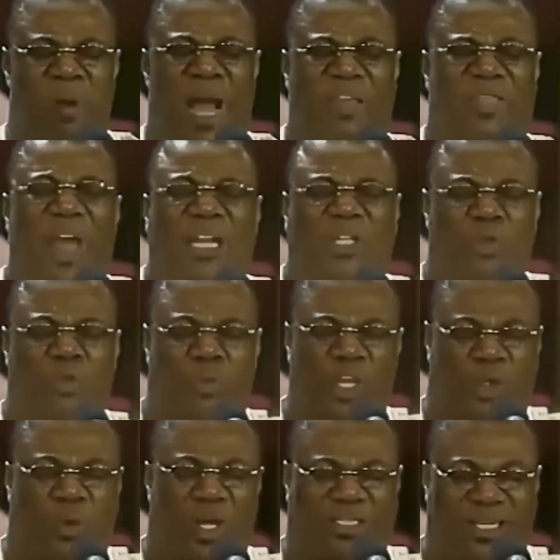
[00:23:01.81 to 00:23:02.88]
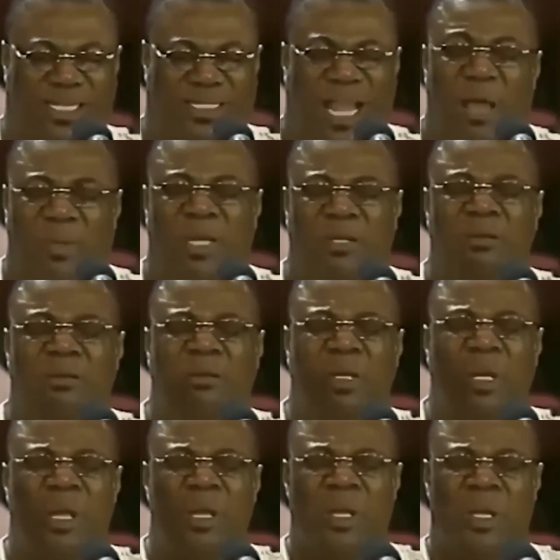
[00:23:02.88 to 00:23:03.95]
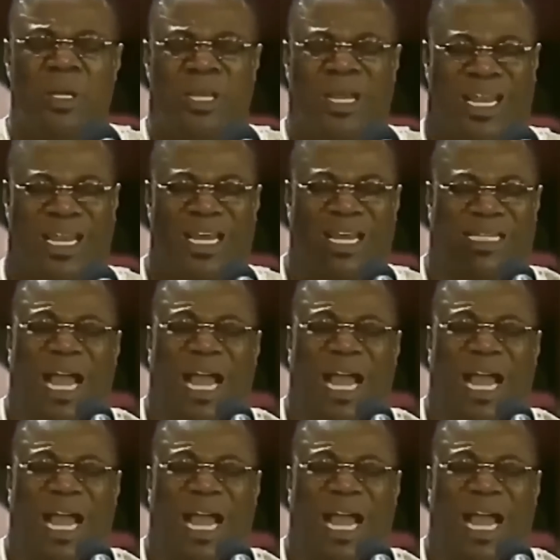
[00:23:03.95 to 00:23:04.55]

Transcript: by that which was determined in